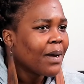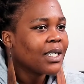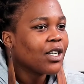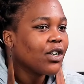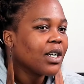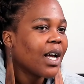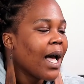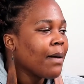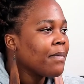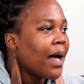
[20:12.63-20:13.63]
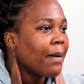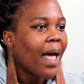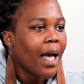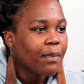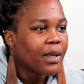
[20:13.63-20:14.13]
But look, I'm
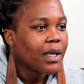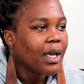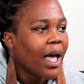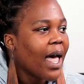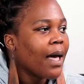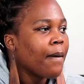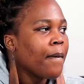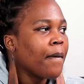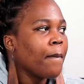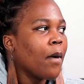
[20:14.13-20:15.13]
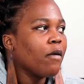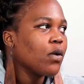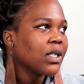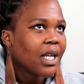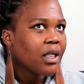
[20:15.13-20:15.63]
happy.
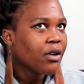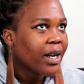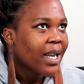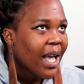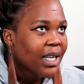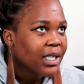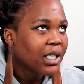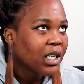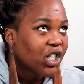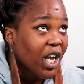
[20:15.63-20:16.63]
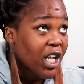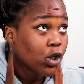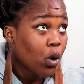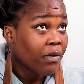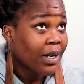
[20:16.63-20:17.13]
Of course, nothing really has
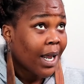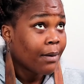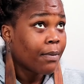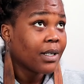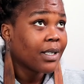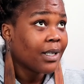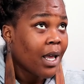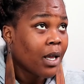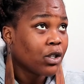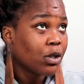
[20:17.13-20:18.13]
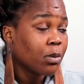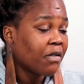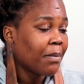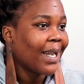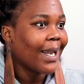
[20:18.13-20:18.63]
changed overnight per se in terms
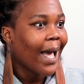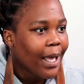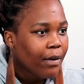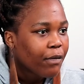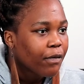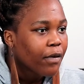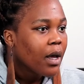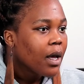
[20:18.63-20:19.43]
of my life.